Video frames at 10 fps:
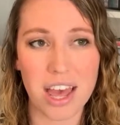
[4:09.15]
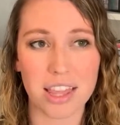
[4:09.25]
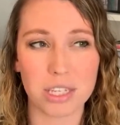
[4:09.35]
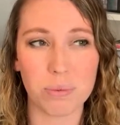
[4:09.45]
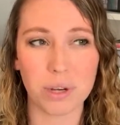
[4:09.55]

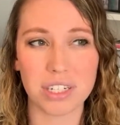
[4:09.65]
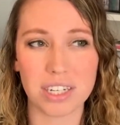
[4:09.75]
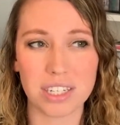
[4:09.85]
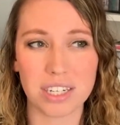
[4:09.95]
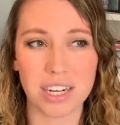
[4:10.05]
This book
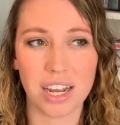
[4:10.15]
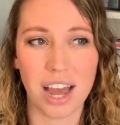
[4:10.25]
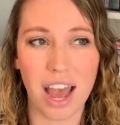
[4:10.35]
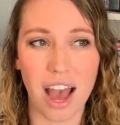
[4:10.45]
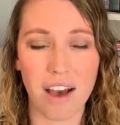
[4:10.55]
doesn't
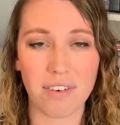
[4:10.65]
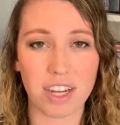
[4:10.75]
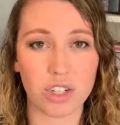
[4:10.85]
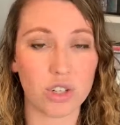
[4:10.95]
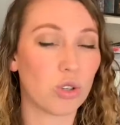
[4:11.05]
have
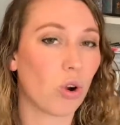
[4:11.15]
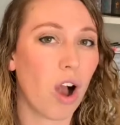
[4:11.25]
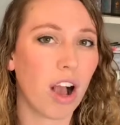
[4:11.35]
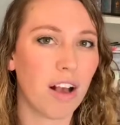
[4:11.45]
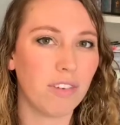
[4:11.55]
as
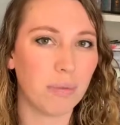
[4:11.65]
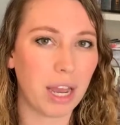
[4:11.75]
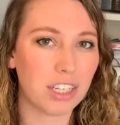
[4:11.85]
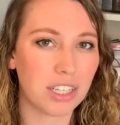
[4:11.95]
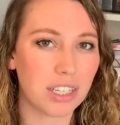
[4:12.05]
strong of a
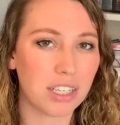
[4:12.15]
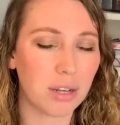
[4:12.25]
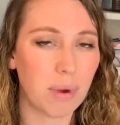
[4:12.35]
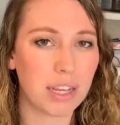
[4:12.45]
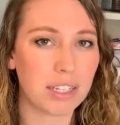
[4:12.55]
magic
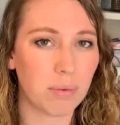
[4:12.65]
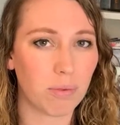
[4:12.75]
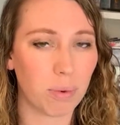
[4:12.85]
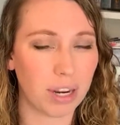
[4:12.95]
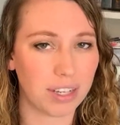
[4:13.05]
system as some
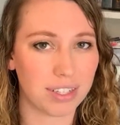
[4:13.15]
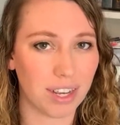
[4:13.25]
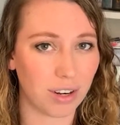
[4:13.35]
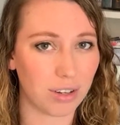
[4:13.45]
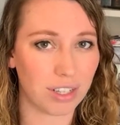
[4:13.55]
of Brandon
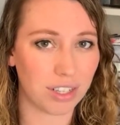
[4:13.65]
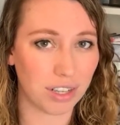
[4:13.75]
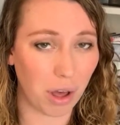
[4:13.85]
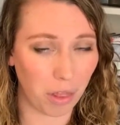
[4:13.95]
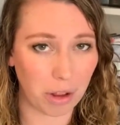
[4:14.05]
Sanderson's
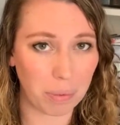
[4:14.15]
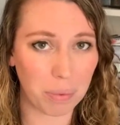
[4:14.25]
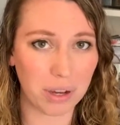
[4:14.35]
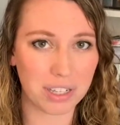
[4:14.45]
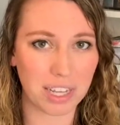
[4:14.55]
other
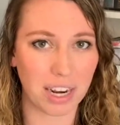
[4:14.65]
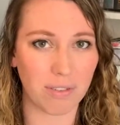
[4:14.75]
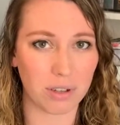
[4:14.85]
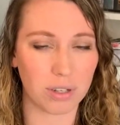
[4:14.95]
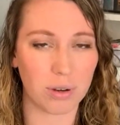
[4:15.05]
books, and
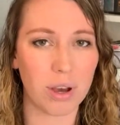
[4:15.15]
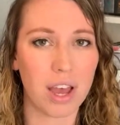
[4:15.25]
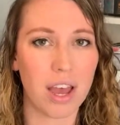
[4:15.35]
I've also